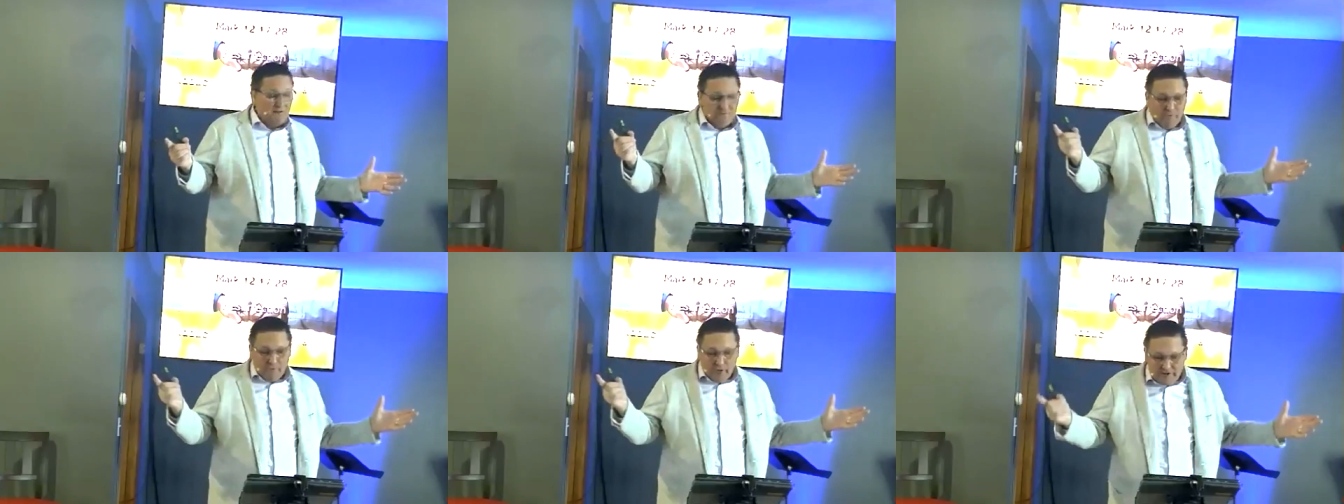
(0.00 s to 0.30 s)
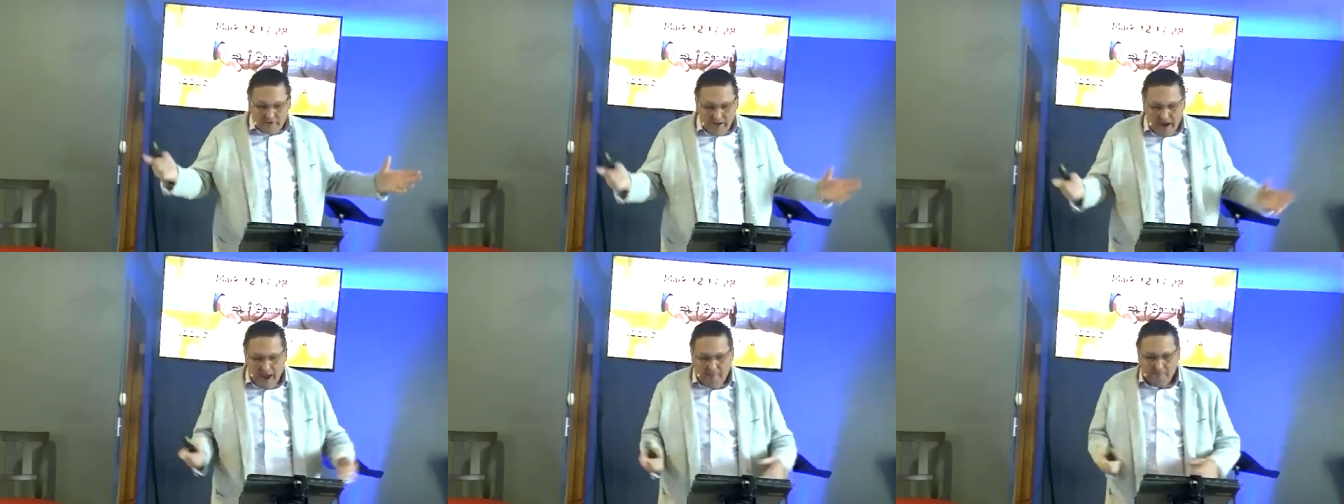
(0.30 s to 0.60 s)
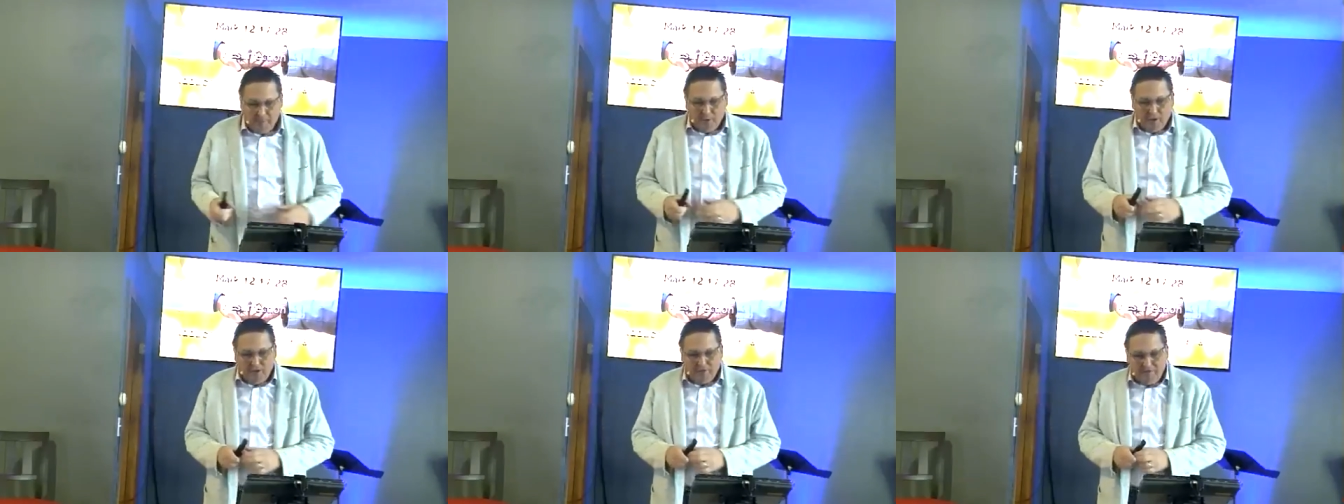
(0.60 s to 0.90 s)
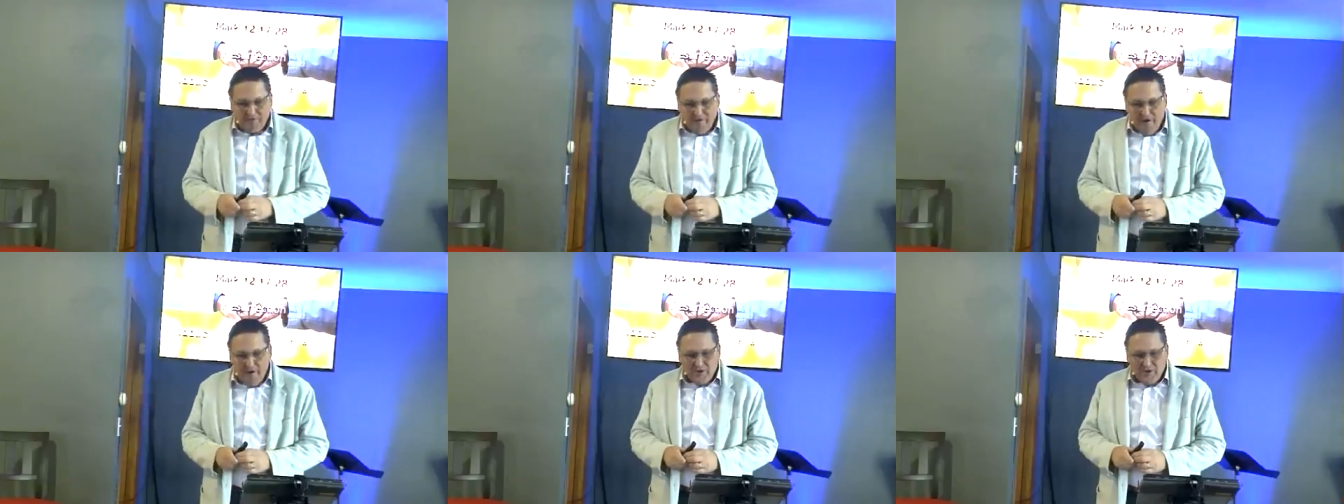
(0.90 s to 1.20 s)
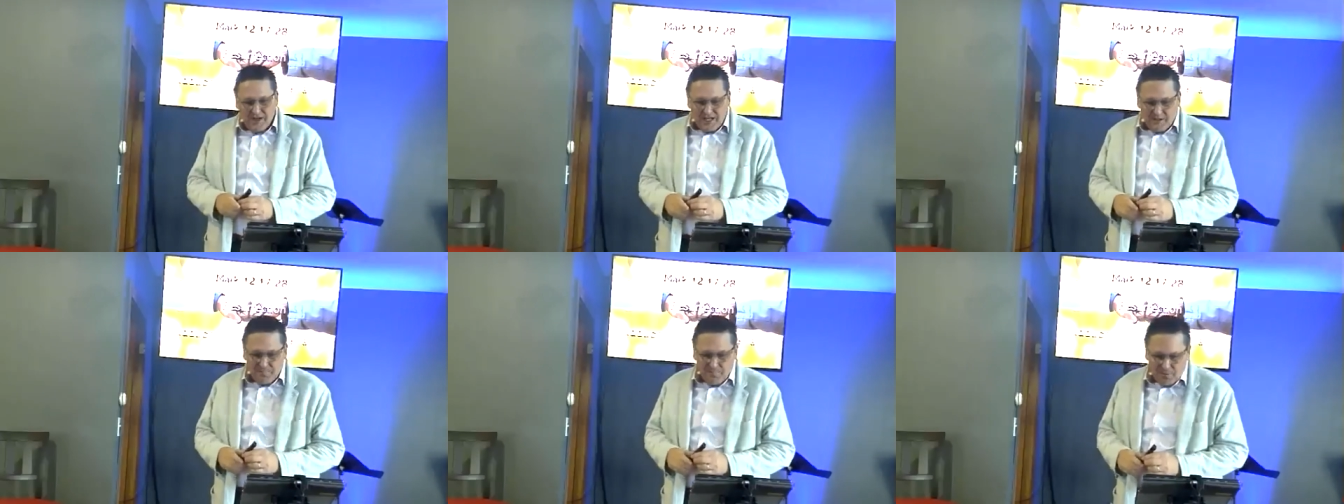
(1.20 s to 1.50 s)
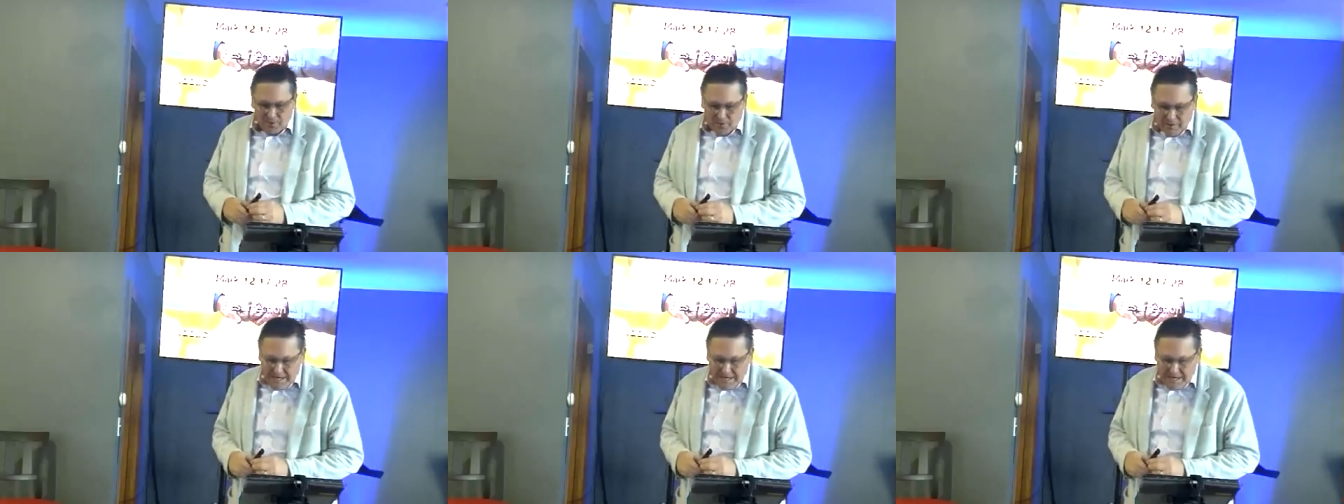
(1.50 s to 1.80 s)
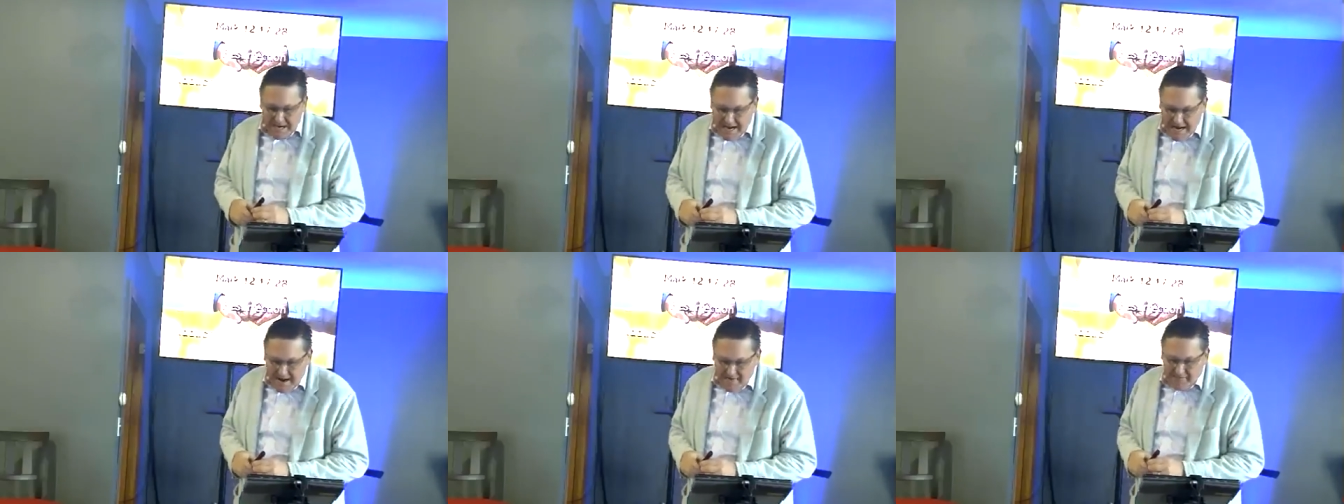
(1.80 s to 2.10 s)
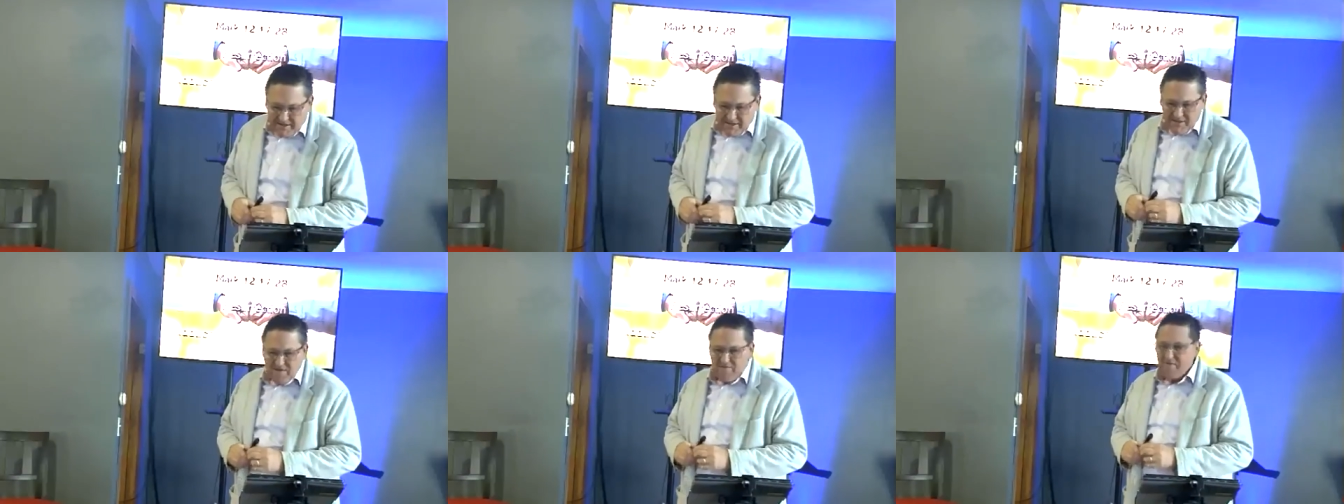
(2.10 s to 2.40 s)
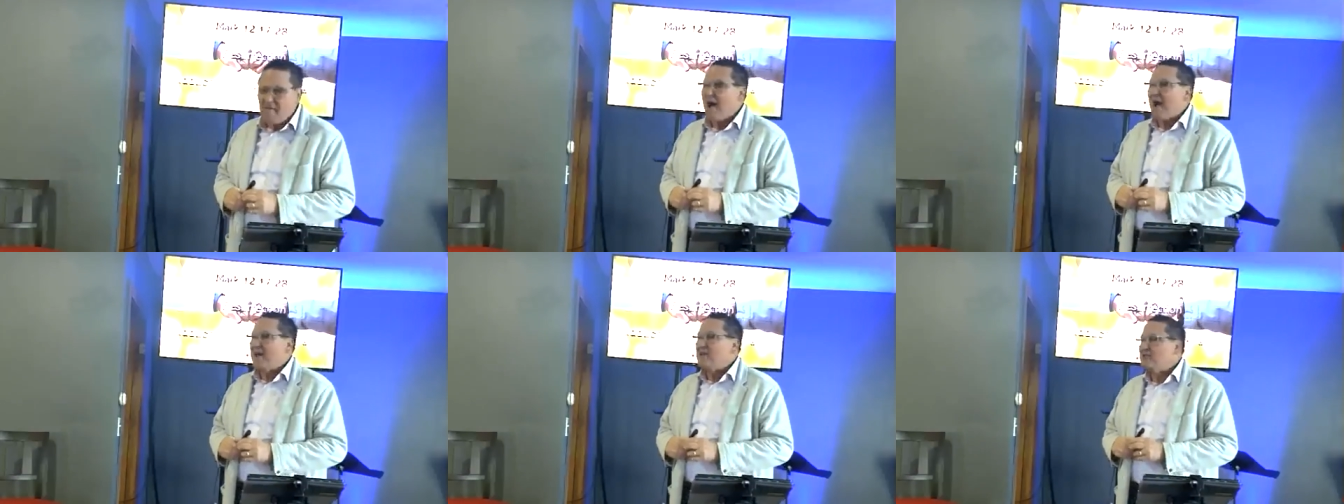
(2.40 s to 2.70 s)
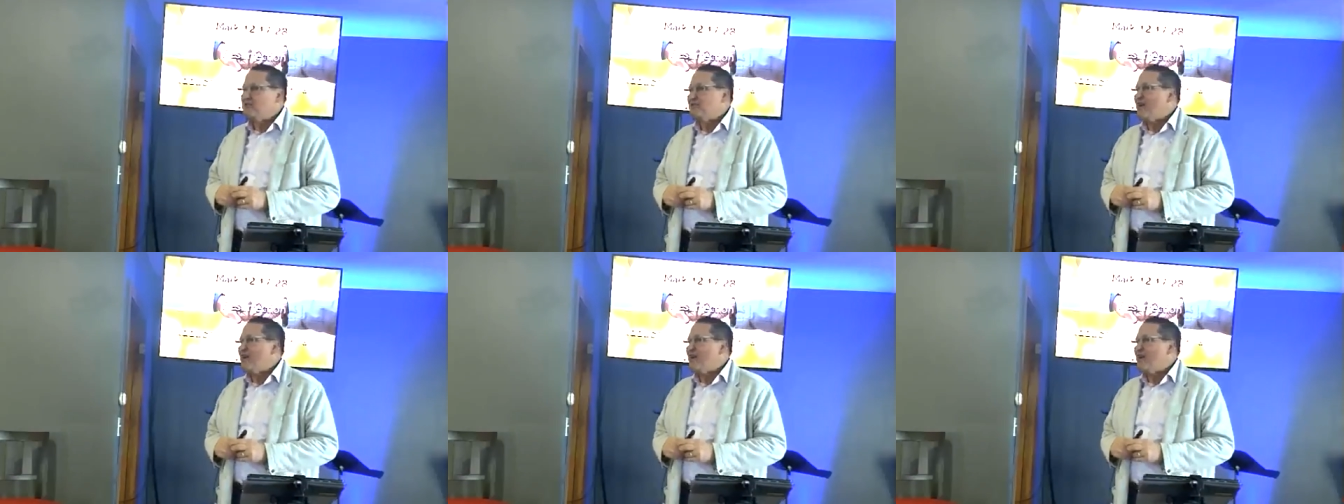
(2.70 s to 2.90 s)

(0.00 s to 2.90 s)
For example, the Pharisees believed in divine